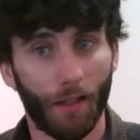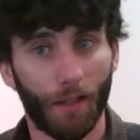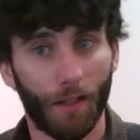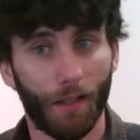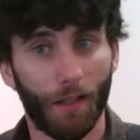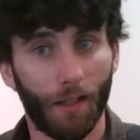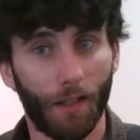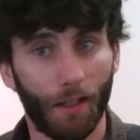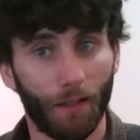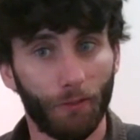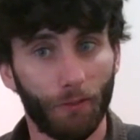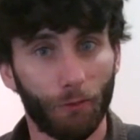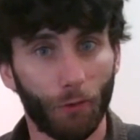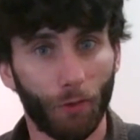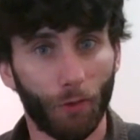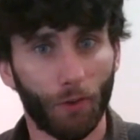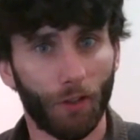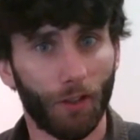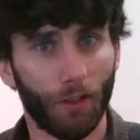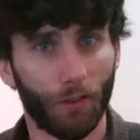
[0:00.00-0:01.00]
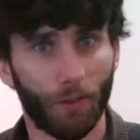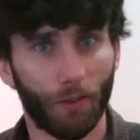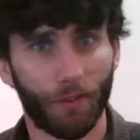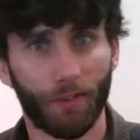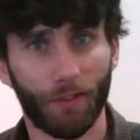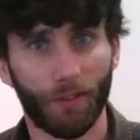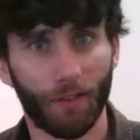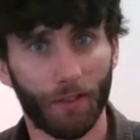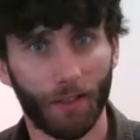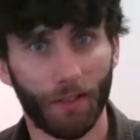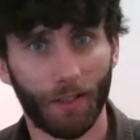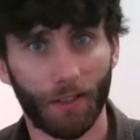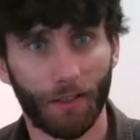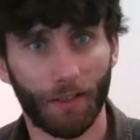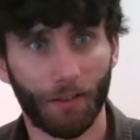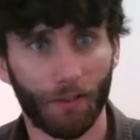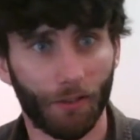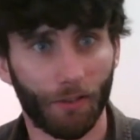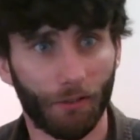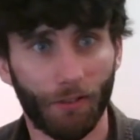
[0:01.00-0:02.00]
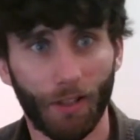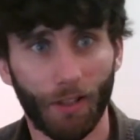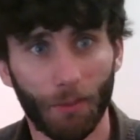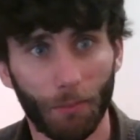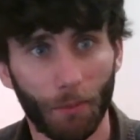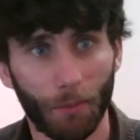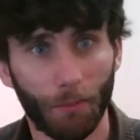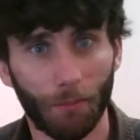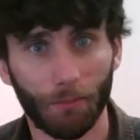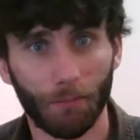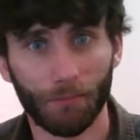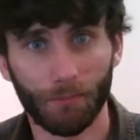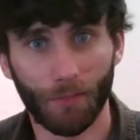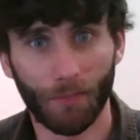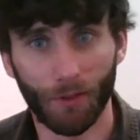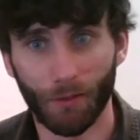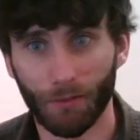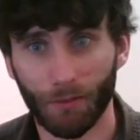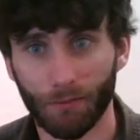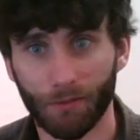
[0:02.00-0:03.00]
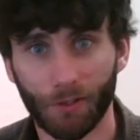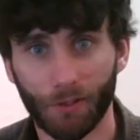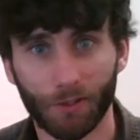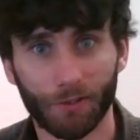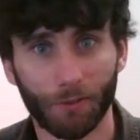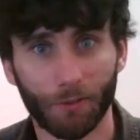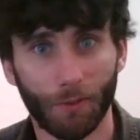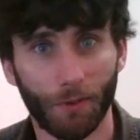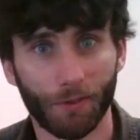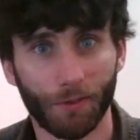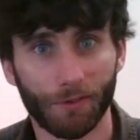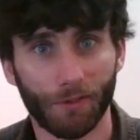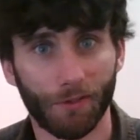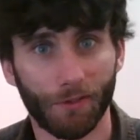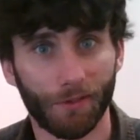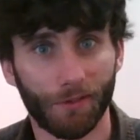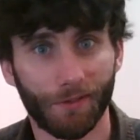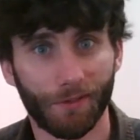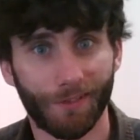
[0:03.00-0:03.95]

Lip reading: And Ronan O'Snoddy, incredible, virtuoso